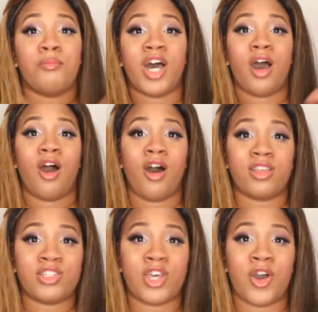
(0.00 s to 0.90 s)
But
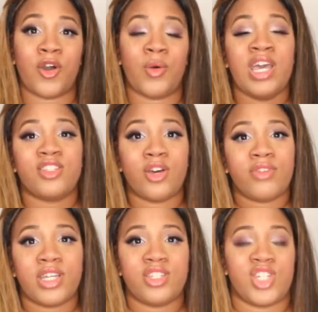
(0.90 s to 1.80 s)
also,
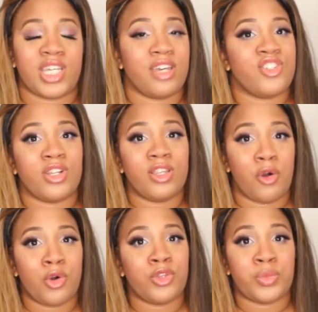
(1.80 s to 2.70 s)
don't forget to check out your
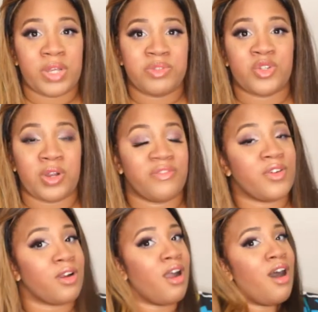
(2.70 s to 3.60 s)
local thrift store
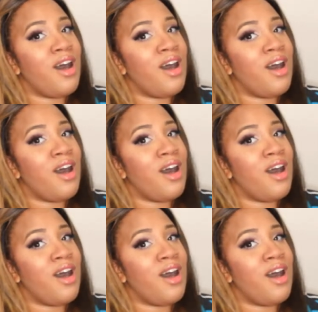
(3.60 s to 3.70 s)
for